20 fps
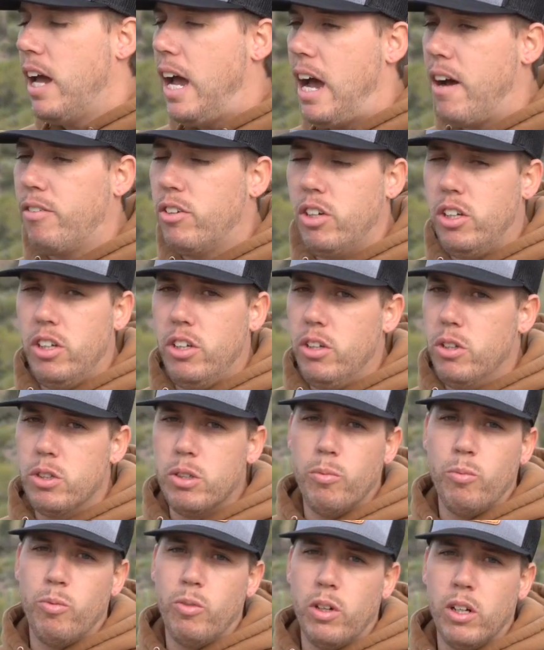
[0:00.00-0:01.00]
After you use
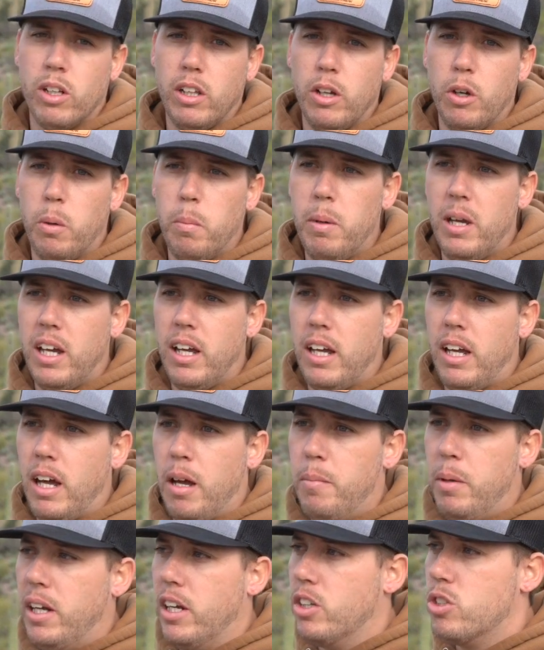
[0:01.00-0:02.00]
them for a little bit,
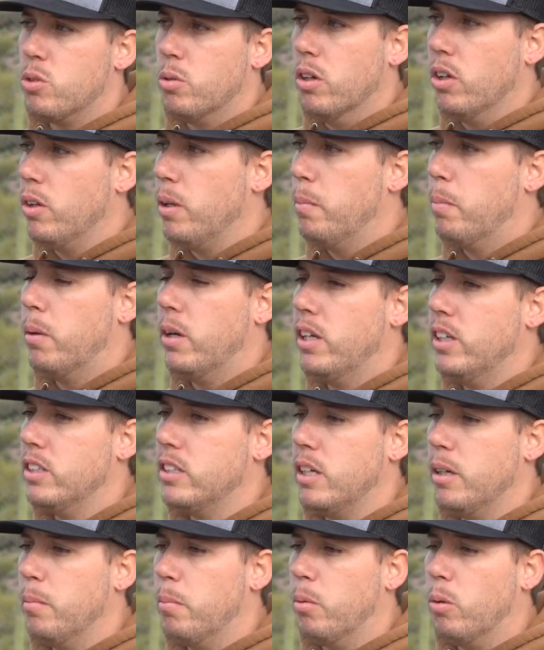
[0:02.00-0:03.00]
I mean, it's really pretty
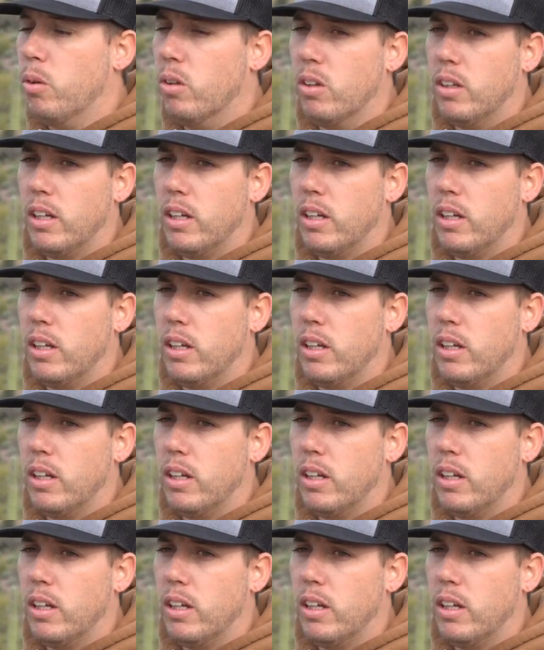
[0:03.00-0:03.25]
simple.